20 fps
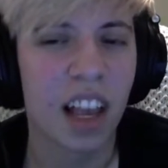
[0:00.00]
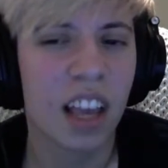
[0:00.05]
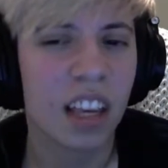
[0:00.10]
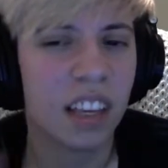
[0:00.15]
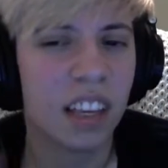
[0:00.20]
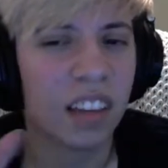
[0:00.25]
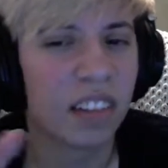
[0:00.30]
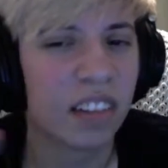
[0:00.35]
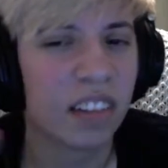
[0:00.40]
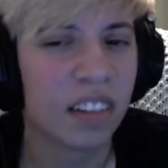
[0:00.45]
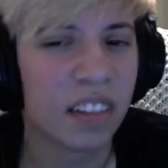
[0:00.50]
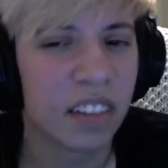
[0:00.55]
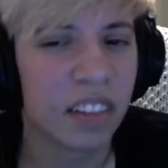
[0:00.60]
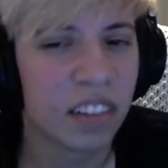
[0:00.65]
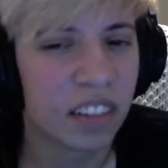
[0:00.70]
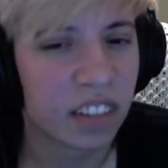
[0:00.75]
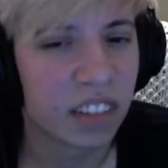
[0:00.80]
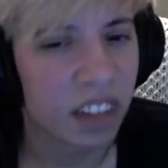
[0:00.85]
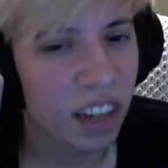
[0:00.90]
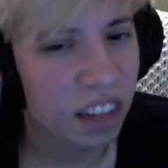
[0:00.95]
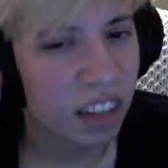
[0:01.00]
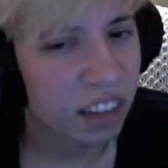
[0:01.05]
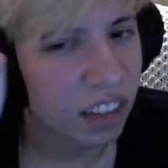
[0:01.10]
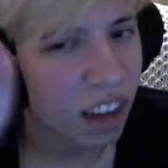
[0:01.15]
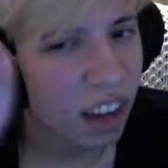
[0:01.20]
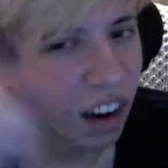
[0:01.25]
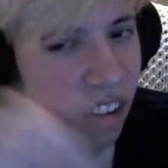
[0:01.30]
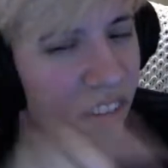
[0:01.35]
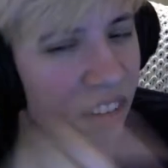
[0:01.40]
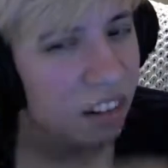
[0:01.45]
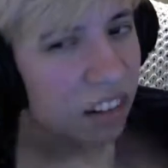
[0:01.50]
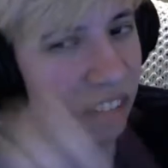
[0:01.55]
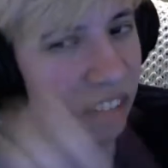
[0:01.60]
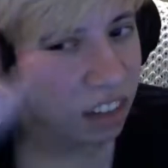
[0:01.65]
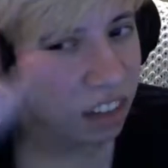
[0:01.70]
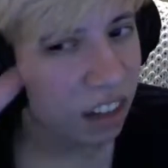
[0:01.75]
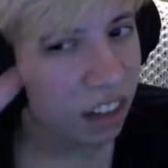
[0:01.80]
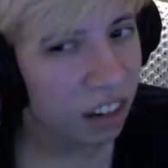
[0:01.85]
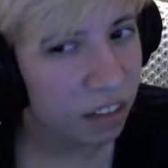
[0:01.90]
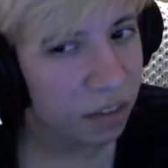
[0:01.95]
you're inside Terra,
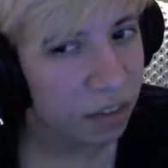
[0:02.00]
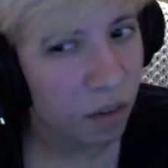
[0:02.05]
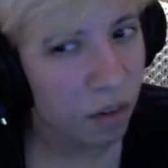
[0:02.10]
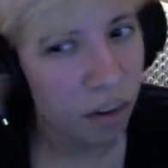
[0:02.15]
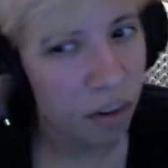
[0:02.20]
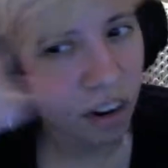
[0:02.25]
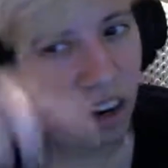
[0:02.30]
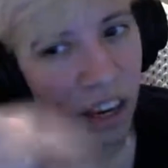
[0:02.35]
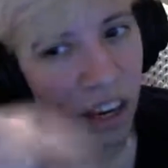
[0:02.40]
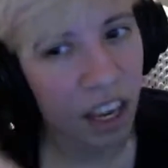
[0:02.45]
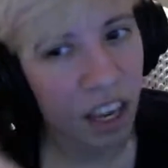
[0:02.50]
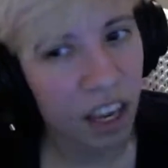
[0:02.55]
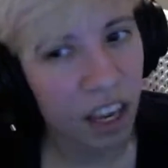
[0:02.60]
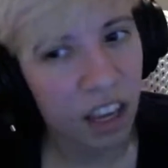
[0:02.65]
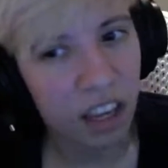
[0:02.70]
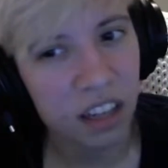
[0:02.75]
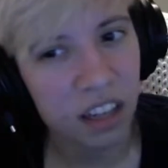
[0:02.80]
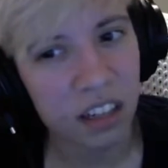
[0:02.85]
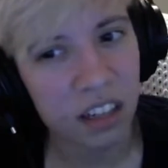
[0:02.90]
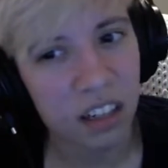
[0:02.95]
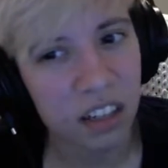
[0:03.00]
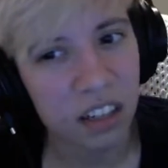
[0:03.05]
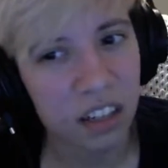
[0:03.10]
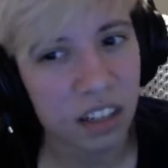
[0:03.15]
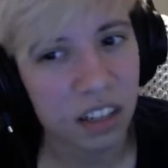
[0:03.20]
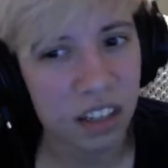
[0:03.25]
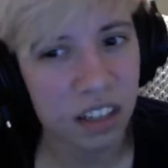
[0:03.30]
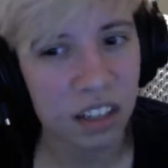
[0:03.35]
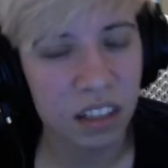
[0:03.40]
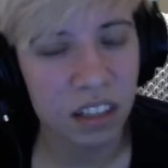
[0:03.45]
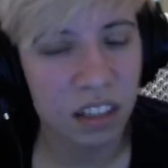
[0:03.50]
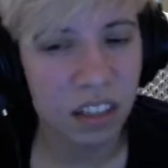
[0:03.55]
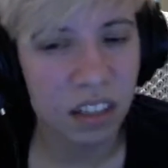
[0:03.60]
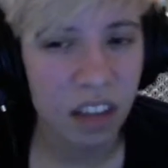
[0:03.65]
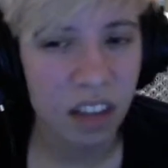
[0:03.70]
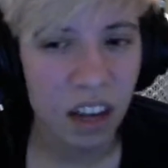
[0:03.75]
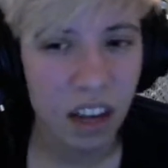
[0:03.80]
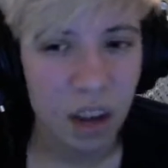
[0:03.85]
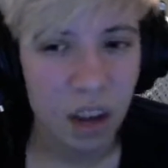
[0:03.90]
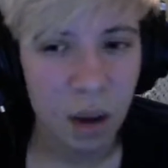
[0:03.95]
and therefore I can't," because
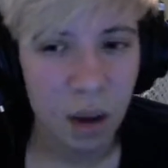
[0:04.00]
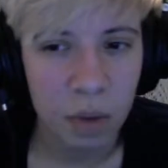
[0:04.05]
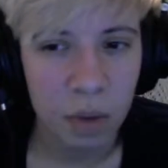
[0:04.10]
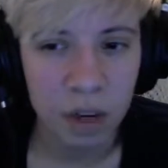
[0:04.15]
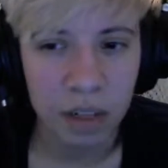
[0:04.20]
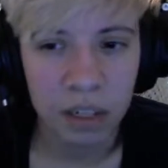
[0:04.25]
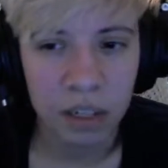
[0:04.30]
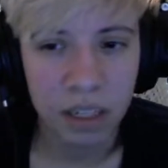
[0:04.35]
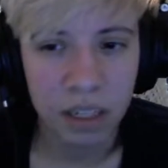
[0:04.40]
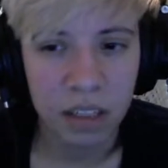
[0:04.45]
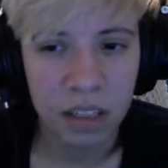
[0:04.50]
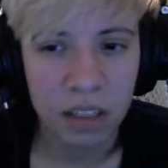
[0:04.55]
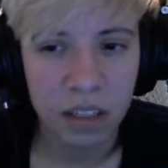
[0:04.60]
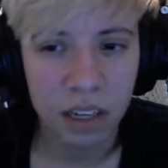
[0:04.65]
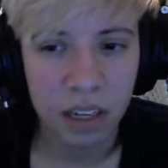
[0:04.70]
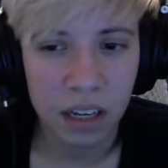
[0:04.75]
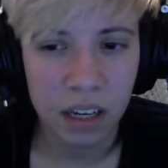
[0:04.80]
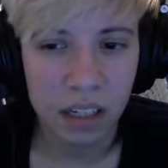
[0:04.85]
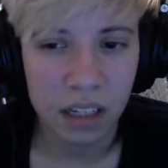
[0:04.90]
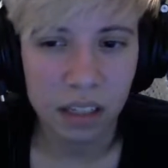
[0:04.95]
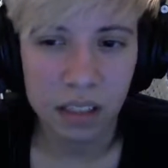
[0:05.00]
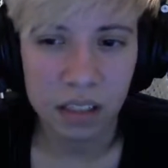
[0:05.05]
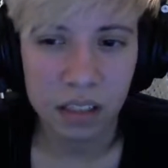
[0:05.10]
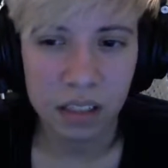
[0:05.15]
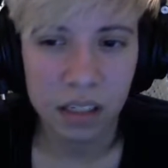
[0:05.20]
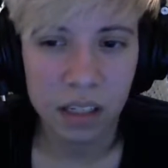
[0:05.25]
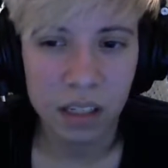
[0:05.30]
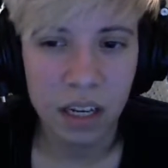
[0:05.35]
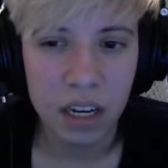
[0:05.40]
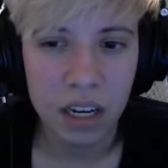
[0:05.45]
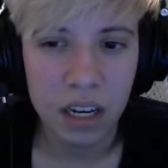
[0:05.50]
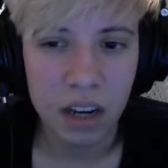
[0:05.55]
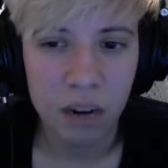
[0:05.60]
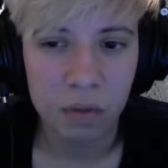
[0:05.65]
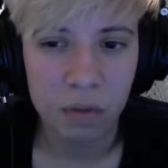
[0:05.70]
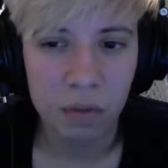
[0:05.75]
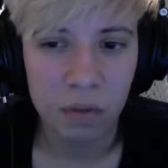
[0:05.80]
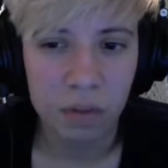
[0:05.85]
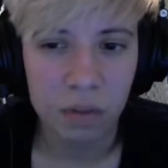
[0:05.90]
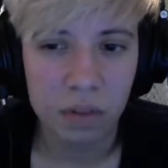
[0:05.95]
apparently it's like DDO
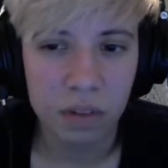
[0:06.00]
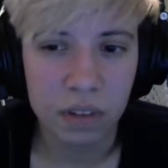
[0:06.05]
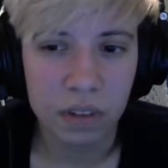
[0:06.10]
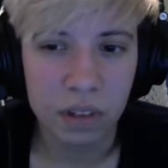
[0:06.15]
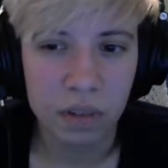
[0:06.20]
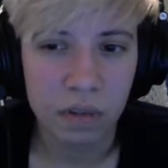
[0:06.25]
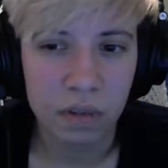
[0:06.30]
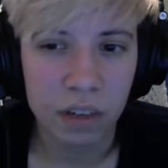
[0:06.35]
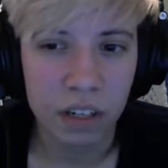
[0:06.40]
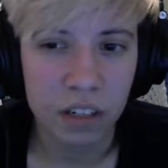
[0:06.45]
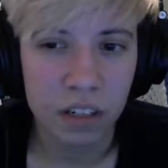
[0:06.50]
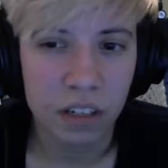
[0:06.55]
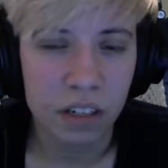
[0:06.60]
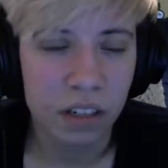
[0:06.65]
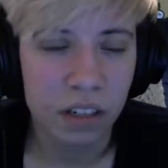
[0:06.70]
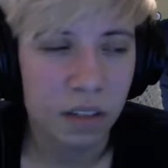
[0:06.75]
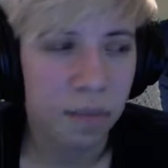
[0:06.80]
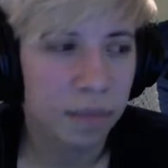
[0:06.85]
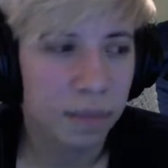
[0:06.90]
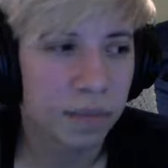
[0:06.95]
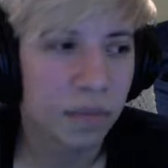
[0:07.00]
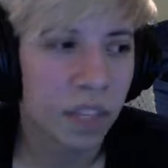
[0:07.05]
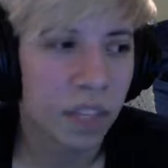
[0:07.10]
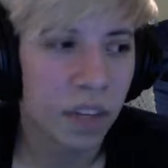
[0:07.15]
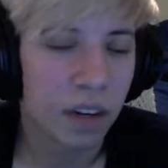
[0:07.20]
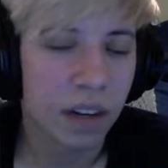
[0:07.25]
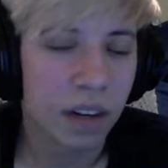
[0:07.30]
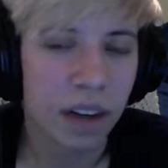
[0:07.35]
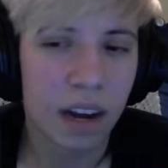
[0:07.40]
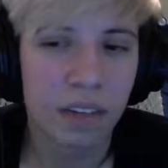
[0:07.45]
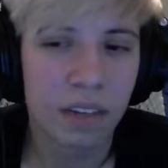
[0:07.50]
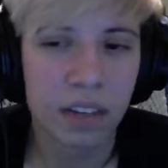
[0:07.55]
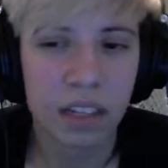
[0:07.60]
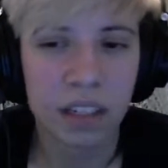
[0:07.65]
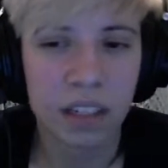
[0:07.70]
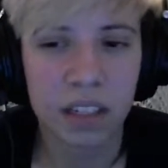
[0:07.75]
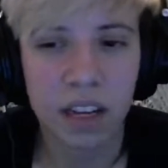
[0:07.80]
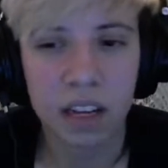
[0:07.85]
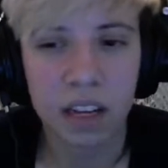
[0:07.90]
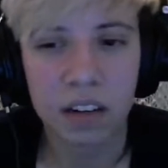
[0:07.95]
rules in which you could have a
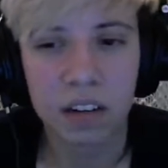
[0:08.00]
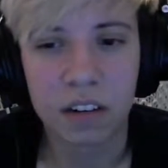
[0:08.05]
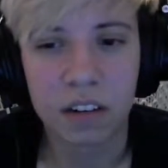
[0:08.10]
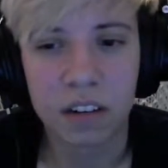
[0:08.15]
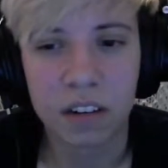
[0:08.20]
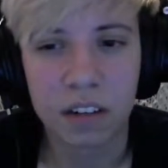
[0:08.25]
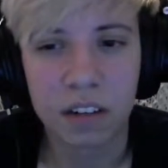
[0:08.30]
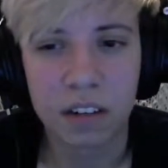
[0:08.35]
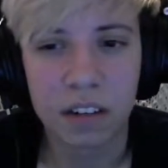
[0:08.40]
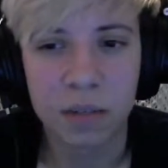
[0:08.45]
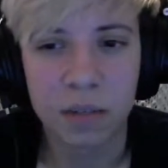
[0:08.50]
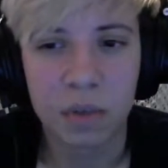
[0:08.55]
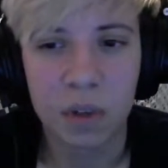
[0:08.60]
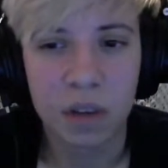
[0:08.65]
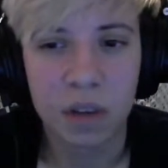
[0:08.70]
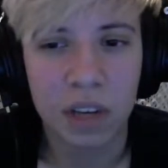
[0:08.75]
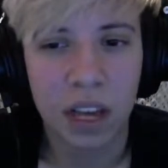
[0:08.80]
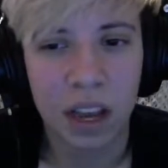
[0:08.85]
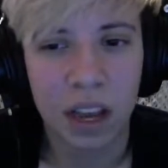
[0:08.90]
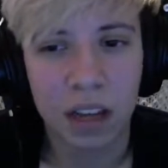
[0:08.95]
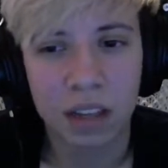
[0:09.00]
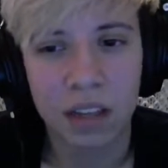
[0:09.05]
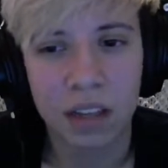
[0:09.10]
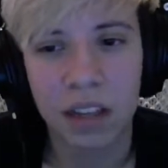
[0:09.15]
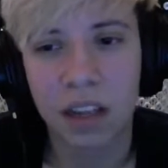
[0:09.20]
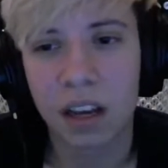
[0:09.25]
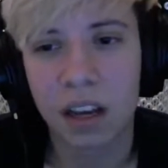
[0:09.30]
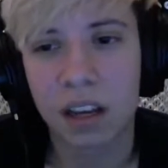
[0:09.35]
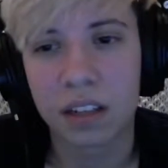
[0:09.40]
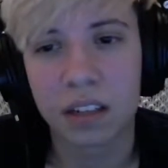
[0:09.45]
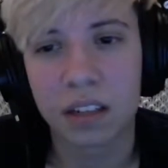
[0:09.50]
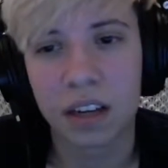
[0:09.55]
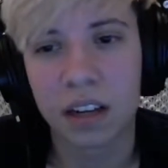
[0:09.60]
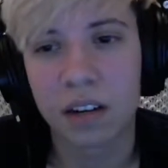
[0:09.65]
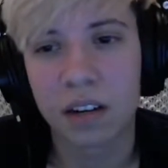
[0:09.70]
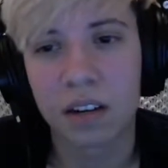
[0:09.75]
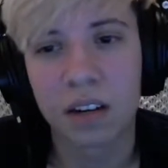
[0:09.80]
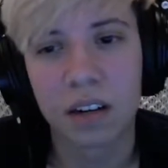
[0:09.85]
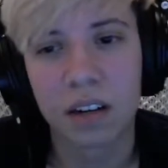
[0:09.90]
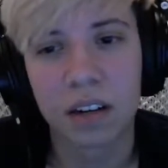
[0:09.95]
container, but you can't contain that
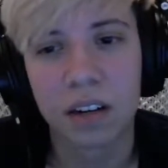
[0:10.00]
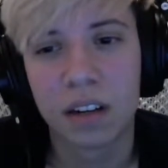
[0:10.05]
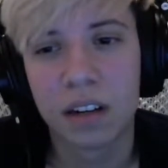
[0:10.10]
container